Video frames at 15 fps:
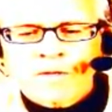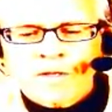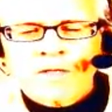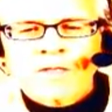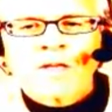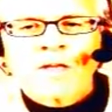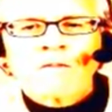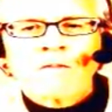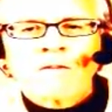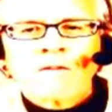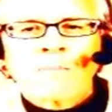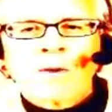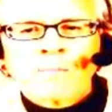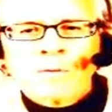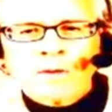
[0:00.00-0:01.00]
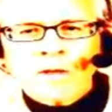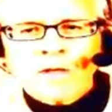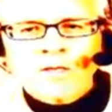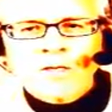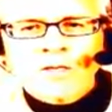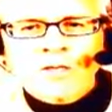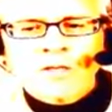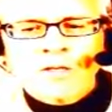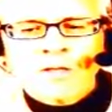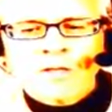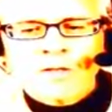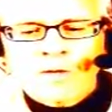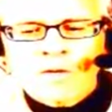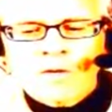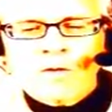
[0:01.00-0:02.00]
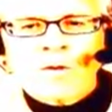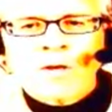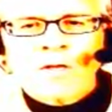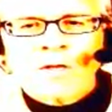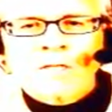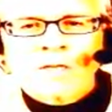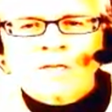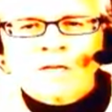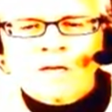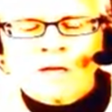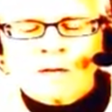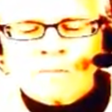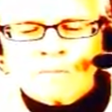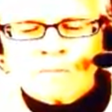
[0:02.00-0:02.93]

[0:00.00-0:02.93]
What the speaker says: Instead of that population, oneness can be